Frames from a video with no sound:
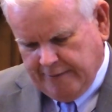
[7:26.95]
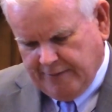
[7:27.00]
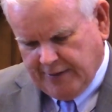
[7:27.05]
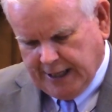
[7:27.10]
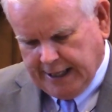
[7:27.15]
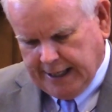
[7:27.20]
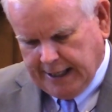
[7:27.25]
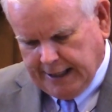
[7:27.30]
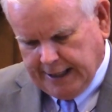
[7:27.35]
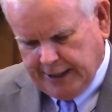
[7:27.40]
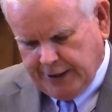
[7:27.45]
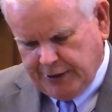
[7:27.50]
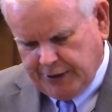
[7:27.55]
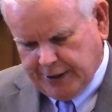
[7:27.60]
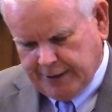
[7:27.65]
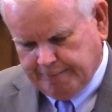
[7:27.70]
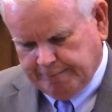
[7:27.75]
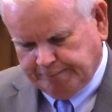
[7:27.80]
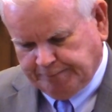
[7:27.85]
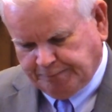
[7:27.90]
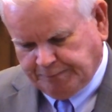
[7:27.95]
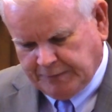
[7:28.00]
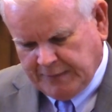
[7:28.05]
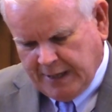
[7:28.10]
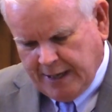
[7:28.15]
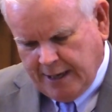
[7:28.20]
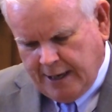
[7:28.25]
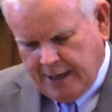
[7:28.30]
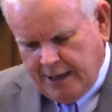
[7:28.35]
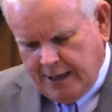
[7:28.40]
violation.
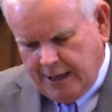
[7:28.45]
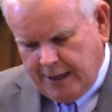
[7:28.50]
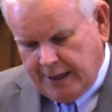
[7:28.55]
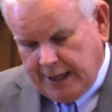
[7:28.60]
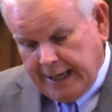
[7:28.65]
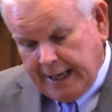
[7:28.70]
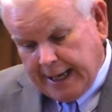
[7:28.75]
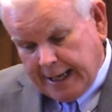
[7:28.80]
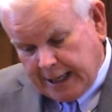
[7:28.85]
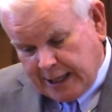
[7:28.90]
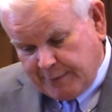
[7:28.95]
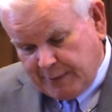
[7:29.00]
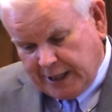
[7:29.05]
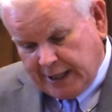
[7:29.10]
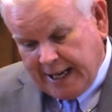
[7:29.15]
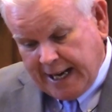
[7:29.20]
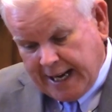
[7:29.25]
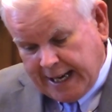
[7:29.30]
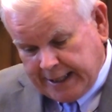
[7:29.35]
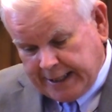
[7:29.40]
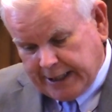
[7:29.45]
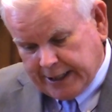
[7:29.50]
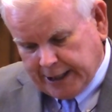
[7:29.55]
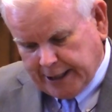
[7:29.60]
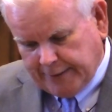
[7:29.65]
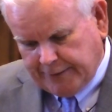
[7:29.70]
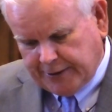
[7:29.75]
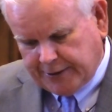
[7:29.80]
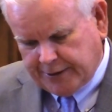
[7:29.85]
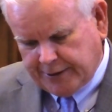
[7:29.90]
They had him in
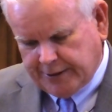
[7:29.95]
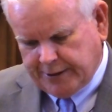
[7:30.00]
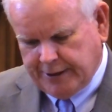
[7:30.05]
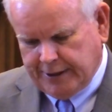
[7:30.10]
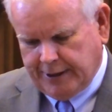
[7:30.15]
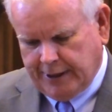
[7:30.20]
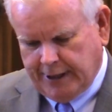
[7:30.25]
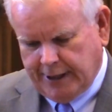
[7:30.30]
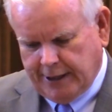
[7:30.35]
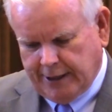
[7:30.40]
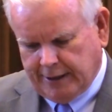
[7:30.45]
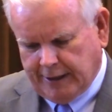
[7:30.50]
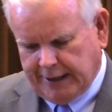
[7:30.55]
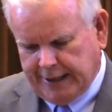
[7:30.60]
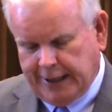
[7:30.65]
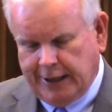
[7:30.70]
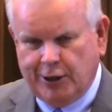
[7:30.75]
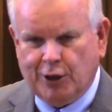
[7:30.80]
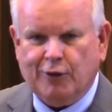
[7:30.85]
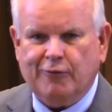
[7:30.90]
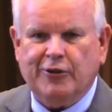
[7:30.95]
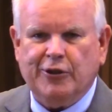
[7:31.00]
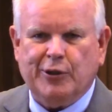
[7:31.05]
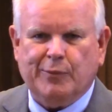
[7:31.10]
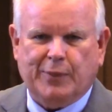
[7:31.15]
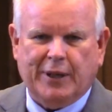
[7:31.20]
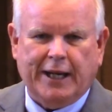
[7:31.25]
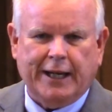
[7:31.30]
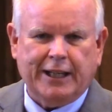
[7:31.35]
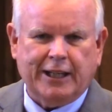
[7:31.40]
handcuffs, leaning over the
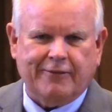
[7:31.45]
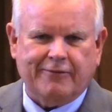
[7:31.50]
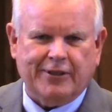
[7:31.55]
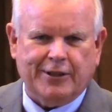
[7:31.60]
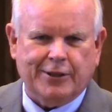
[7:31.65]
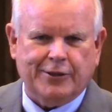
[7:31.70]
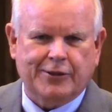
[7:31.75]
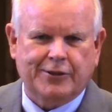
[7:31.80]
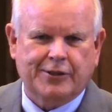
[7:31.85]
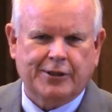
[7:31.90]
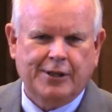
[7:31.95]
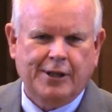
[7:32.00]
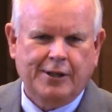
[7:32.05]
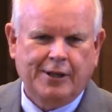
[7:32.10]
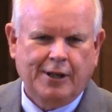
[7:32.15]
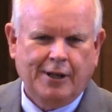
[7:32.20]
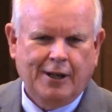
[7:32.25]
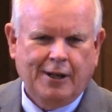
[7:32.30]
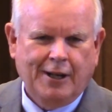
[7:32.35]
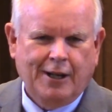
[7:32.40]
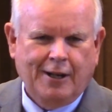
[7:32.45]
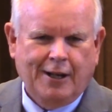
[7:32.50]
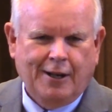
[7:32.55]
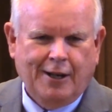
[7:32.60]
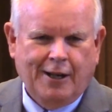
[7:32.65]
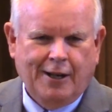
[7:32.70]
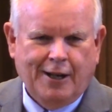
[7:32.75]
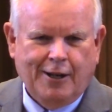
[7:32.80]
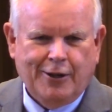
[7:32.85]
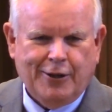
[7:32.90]
back of his
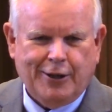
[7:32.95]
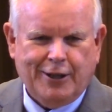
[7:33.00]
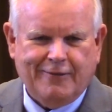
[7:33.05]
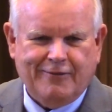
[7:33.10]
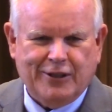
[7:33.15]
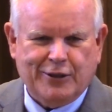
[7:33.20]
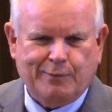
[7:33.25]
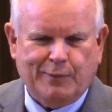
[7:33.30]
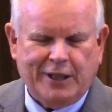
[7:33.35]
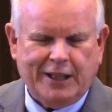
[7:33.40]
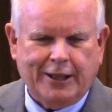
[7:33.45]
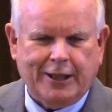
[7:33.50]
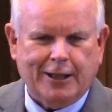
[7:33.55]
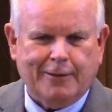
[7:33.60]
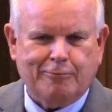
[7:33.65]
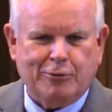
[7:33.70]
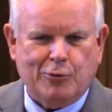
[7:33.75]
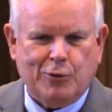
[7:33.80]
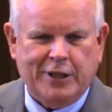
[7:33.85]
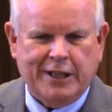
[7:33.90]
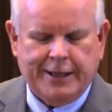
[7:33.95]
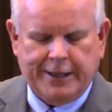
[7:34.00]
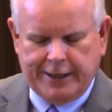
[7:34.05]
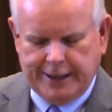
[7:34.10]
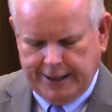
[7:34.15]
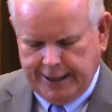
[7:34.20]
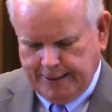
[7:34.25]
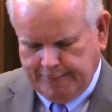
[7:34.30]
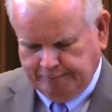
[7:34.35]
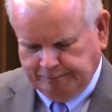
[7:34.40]
hood of his pickup when
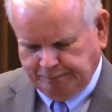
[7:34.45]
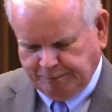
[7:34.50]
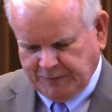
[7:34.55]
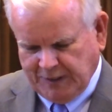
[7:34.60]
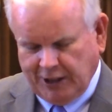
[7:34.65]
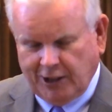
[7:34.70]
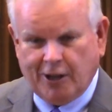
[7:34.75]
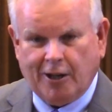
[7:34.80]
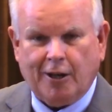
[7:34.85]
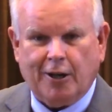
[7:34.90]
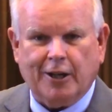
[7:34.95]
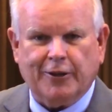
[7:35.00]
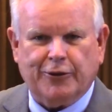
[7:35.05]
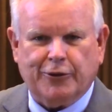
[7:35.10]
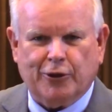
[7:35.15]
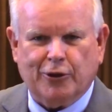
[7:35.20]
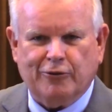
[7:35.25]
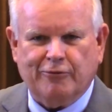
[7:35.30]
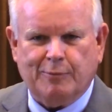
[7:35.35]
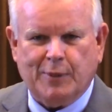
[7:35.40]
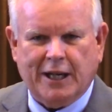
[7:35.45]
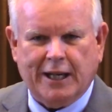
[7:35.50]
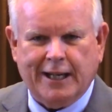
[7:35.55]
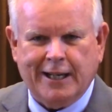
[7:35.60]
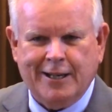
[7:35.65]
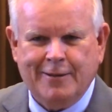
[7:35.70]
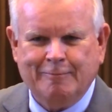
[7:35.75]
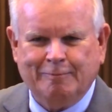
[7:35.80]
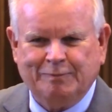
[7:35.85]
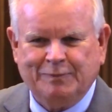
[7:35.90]
Carl drove
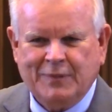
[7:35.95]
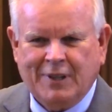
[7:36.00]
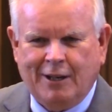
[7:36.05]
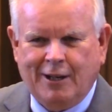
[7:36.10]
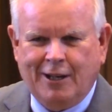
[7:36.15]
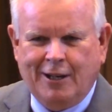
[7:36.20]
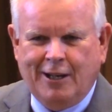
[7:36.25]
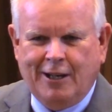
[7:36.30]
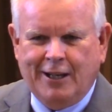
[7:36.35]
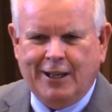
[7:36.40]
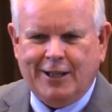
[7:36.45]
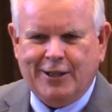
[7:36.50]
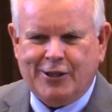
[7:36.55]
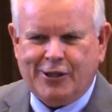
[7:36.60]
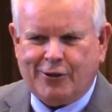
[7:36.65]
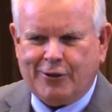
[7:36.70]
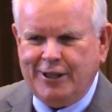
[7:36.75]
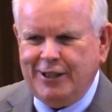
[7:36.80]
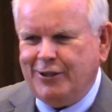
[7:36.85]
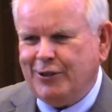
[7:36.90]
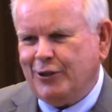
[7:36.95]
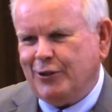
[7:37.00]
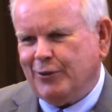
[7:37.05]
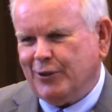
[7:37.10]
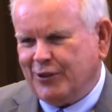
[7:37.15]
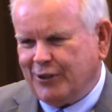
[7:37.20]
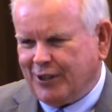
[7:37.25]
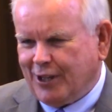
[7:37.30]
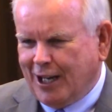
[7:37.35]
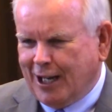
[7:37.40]
by. He screeched to a
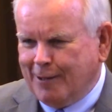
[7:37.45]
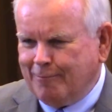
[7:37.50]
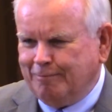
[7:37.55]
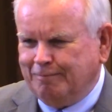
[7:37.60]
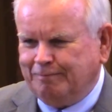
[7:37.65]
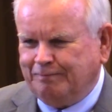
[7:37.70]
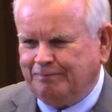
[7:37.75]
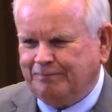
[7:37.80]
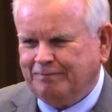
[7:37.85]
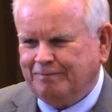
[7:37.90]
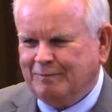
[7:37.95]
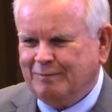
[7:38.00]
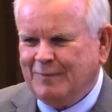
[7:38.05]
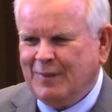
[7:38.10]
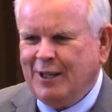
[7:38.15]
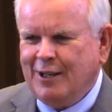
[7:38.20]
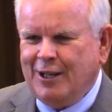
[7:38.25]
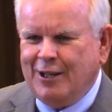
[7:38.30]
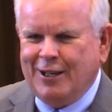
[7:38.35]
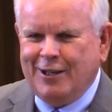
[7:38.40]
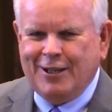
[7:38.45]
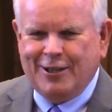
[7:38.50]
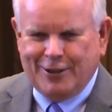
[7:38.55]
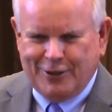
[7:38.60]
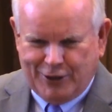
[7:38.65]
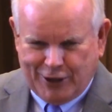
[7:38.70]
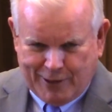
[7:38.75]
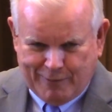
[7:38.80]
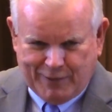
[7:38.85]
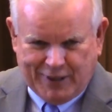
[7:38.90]
stop,
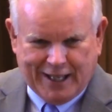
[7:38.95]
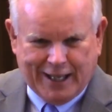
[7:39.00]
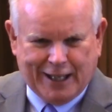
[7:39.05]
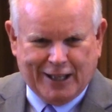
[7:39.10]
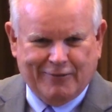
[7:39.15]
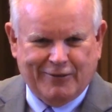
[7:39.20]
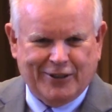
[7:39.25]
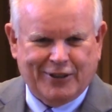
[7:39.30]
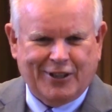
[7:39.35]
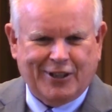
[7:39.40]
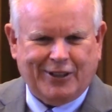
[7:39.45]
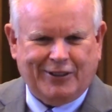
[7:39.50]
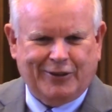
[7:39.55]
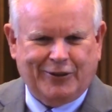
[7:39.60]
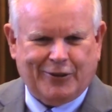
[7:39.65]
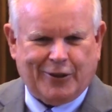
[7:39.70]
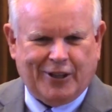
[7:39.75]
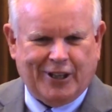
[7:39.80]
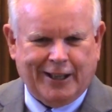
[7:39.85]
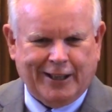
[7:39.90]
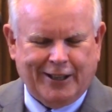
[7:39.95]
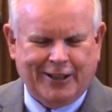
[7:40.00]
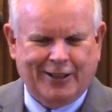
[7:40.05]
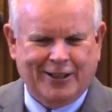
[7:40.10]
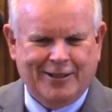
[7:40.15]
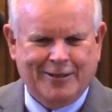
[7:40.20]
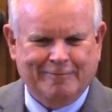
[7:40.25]
jumped out of his truck,